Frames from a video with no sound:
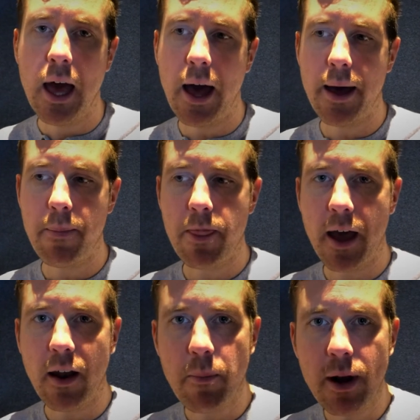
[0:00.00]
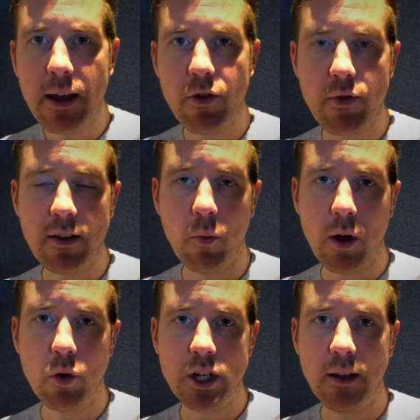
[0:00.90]
And I believe the reason why
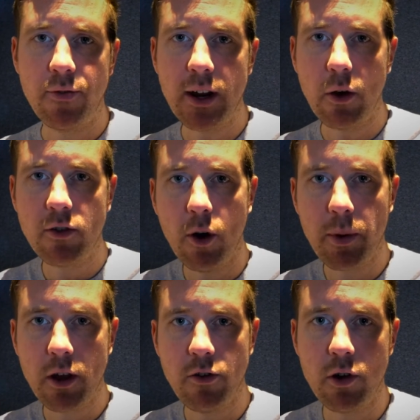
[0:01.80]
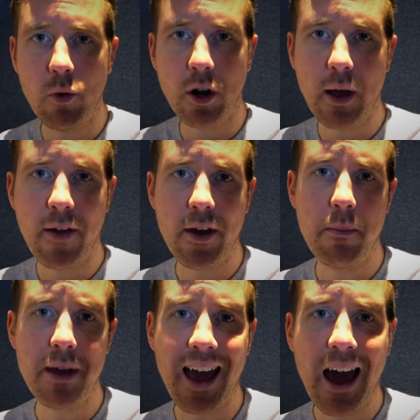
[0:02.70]
you're watching this video is not because you want to go out there
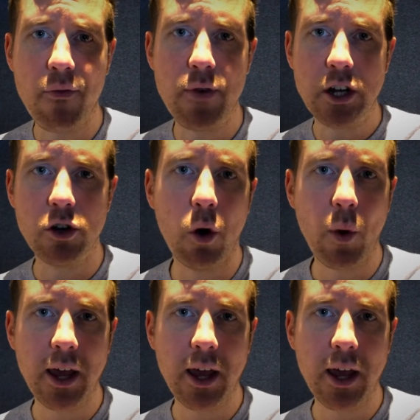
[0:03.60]
and be average. You're not